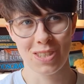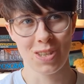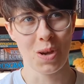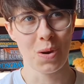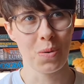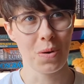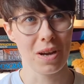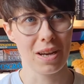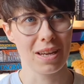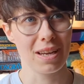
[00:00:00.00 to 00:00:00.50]

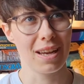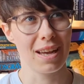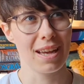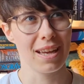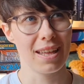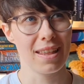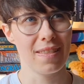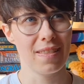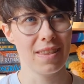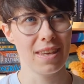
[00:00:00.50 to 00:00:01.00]
So
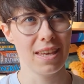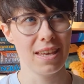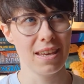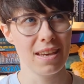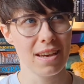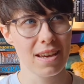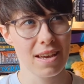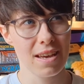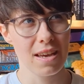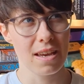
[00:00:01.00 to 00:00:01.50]
in
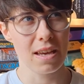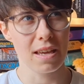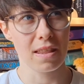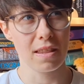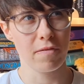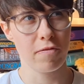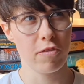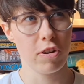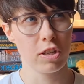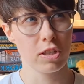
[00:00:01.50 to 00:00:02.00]

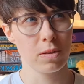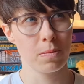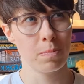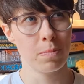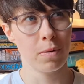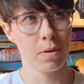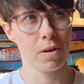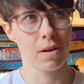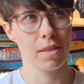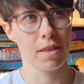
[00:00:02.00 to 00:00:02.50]
the first
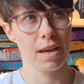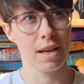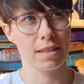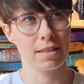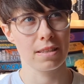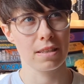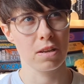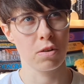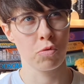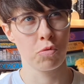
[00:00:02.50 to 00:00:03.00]
book,
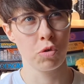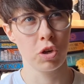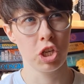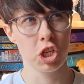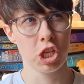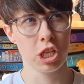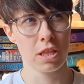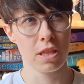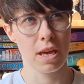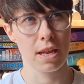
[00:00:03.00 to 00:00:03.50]
there's a
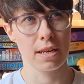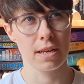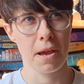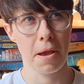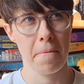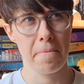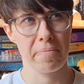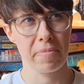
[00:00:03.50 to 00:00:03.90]
creature that,